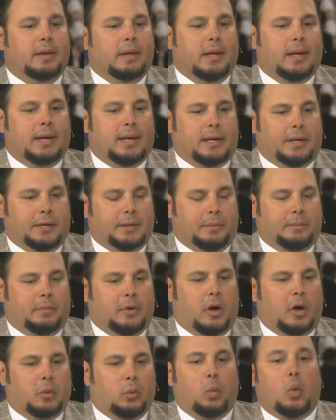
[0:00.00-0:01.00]

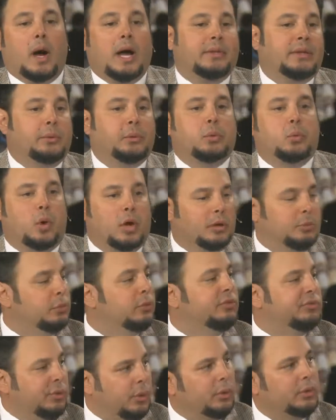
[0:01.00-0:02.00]
on why they would want to
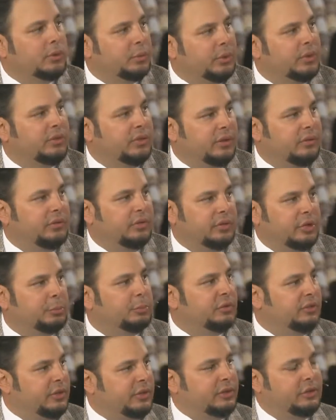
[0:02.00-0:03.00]
move forward with this in their
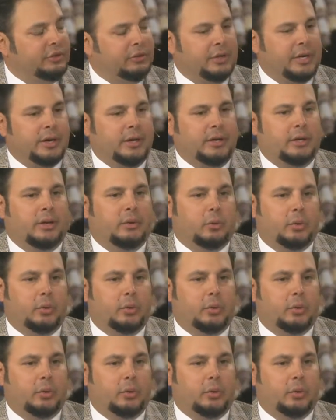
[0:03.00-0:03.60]
particular area.